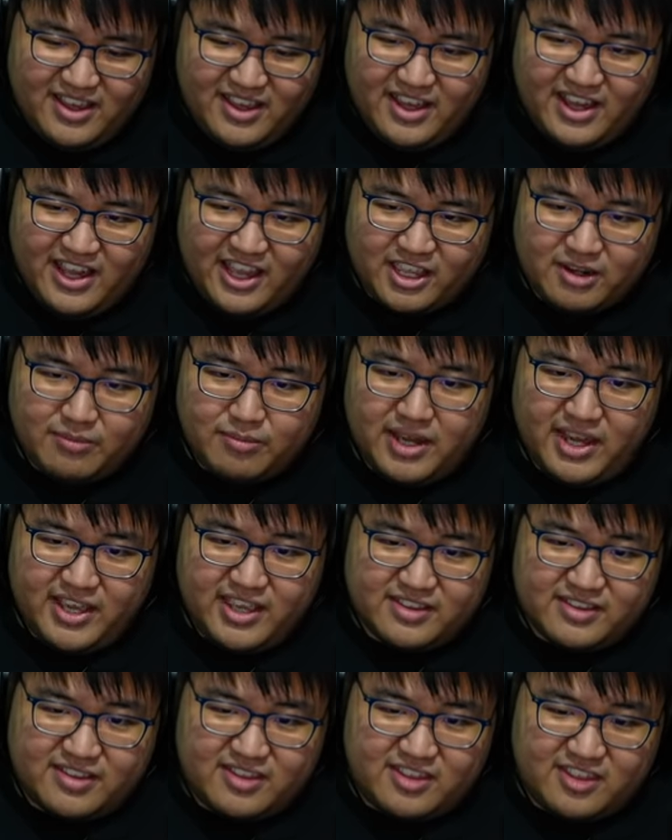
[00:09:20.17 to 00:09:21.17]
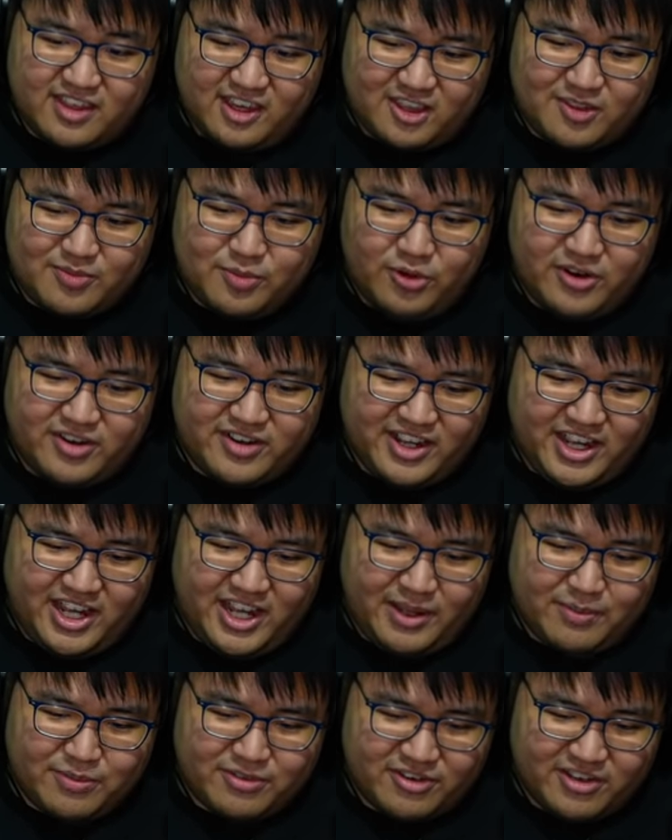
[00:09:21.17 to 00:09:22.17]
I can buy it six more
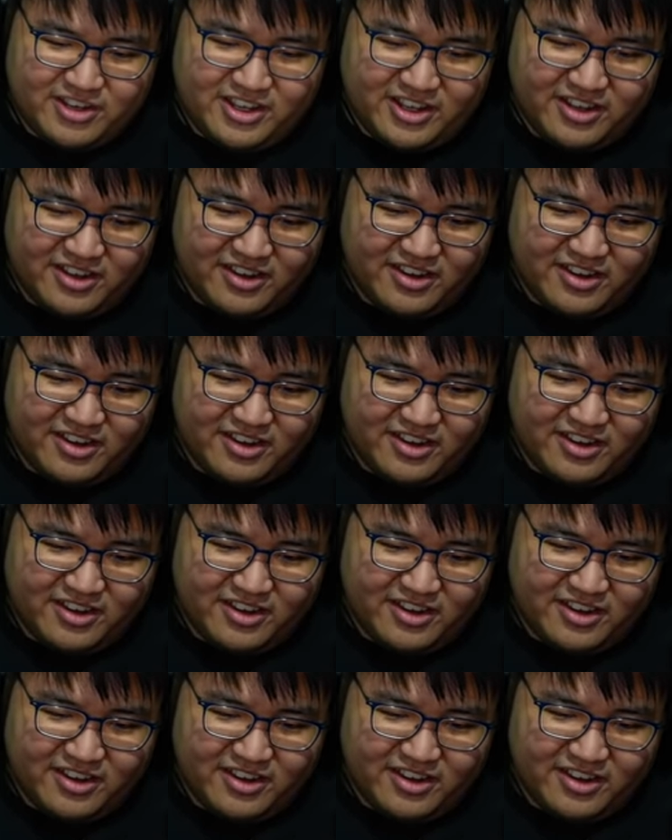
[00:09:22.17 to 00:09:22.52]
times, right?